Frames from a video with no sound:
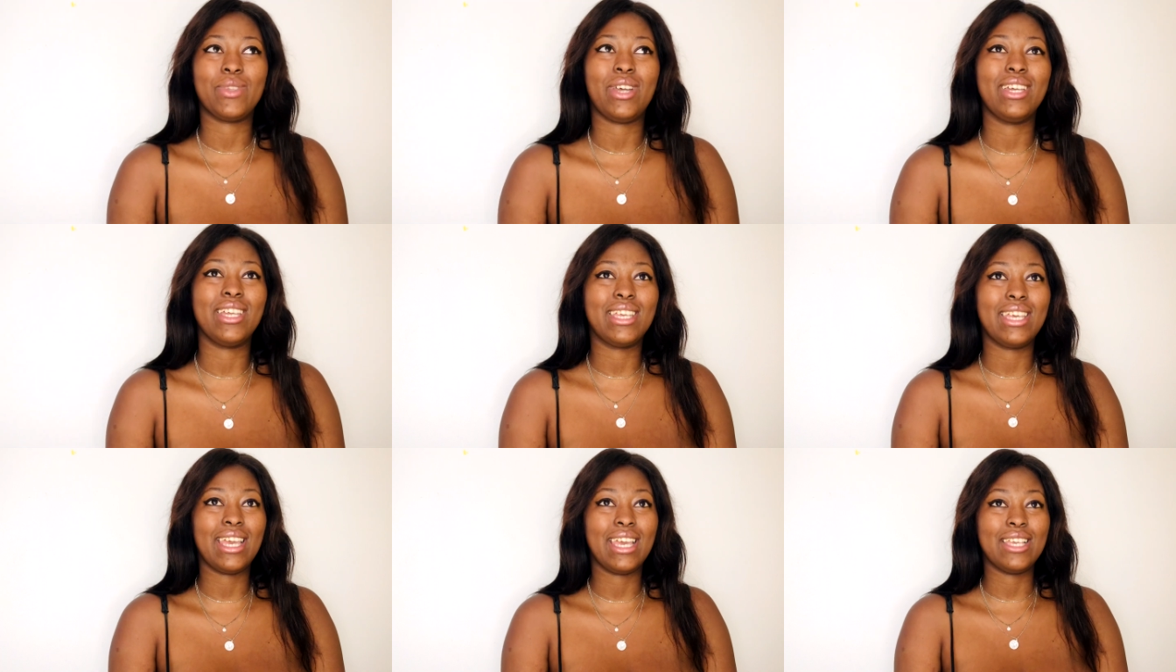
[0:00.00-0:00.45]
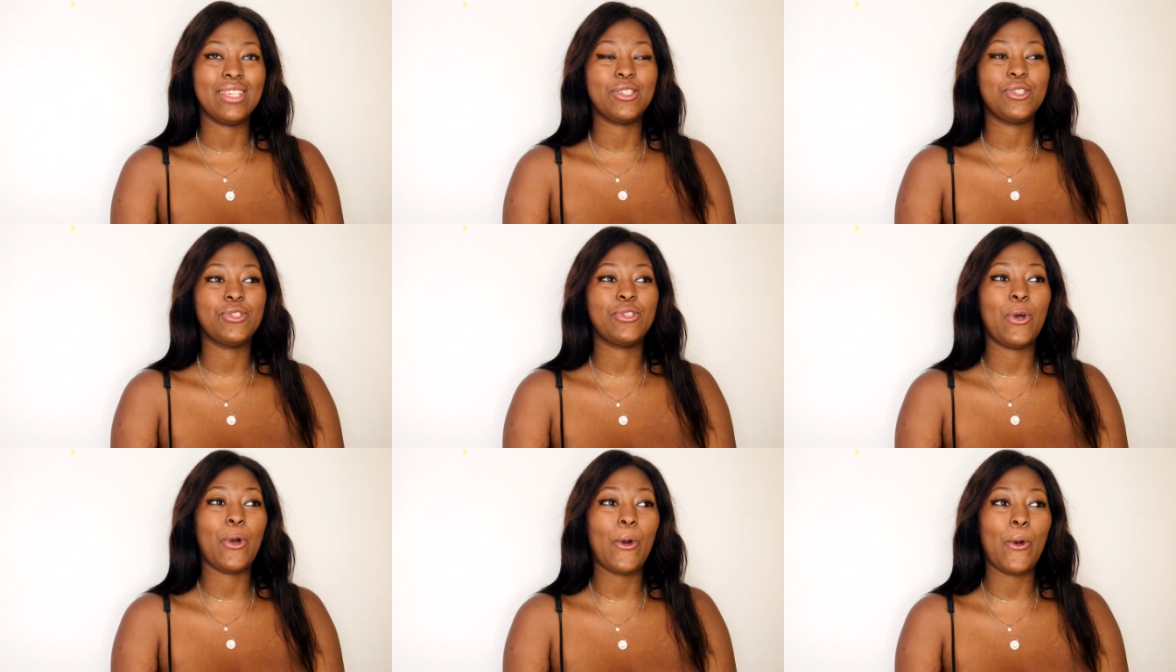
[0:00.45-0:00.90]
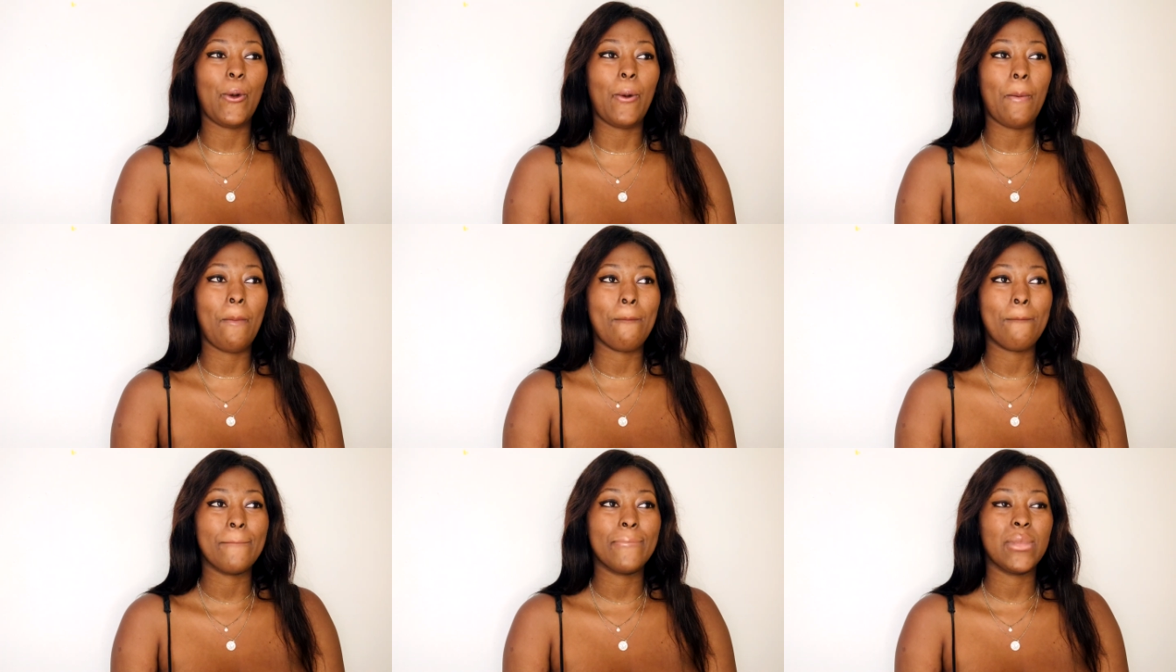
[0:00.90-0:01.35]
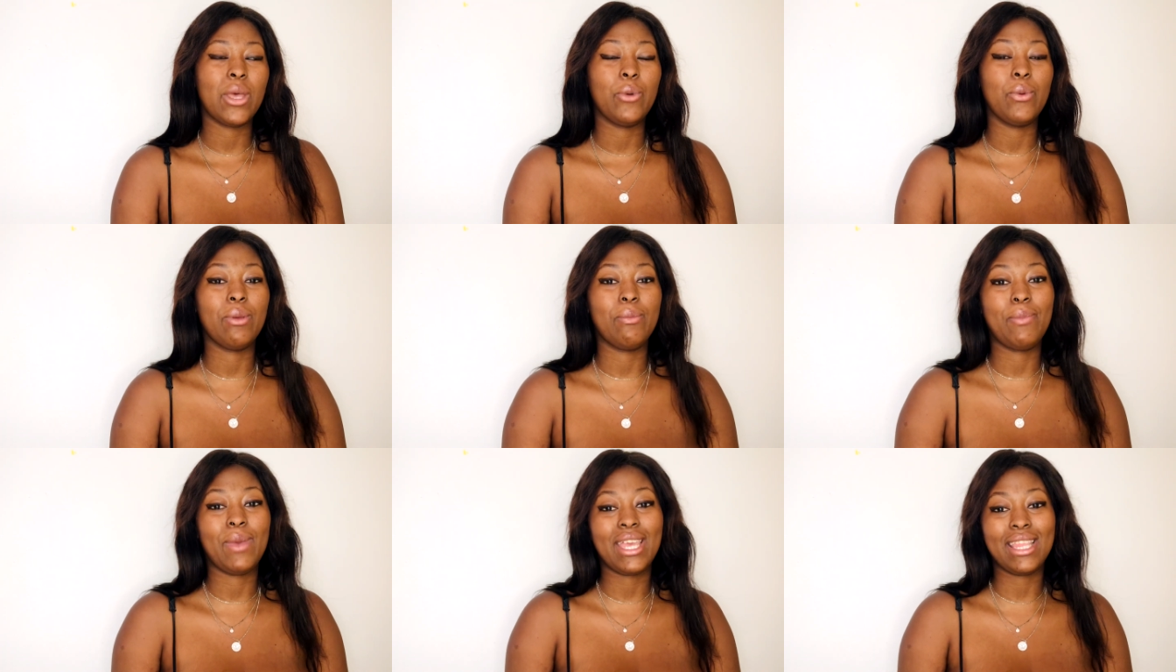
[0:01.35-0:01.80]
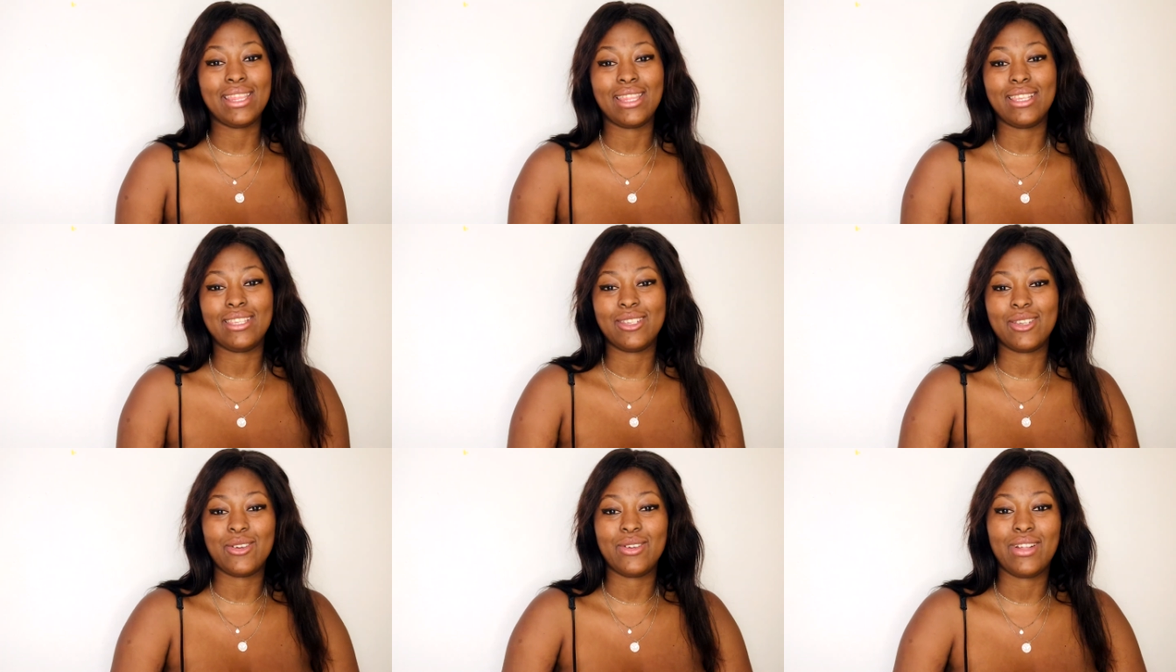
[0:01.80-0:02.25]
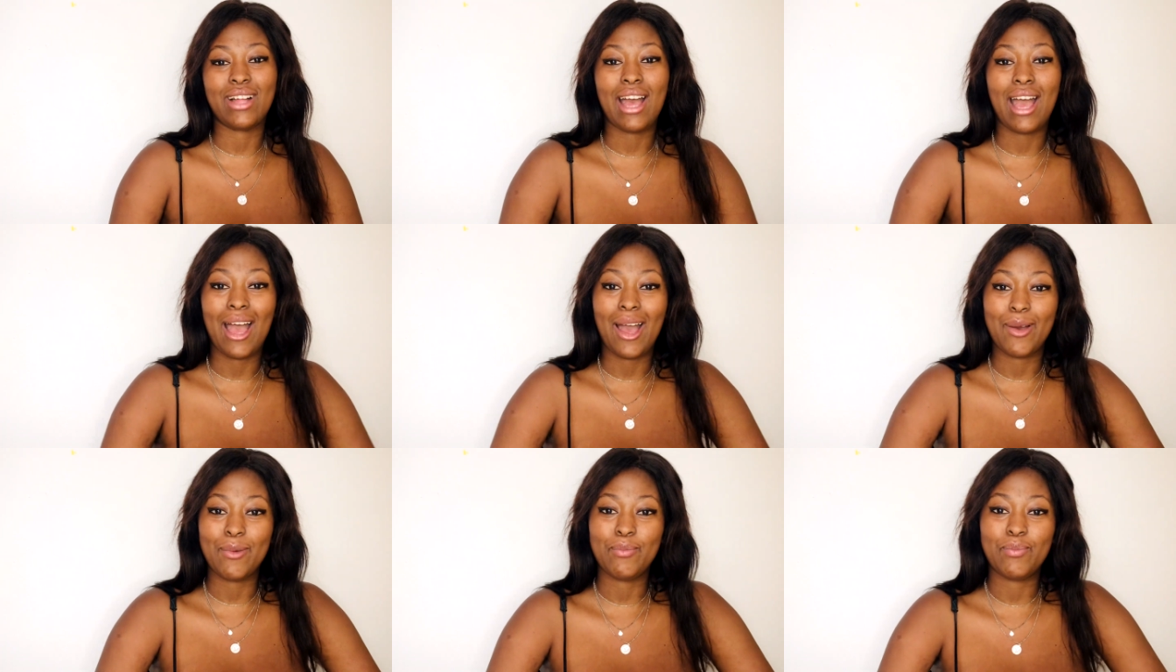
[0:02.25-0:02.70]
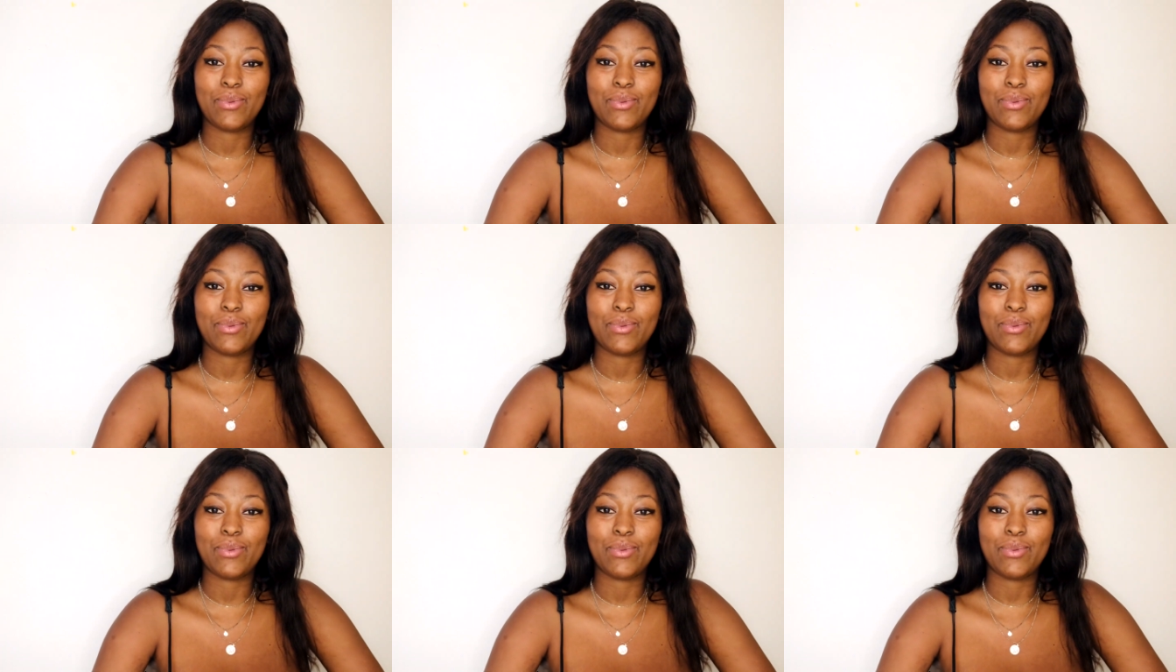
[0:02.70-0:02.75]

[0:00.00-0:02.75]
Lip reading: Okay, so we picked this girl up.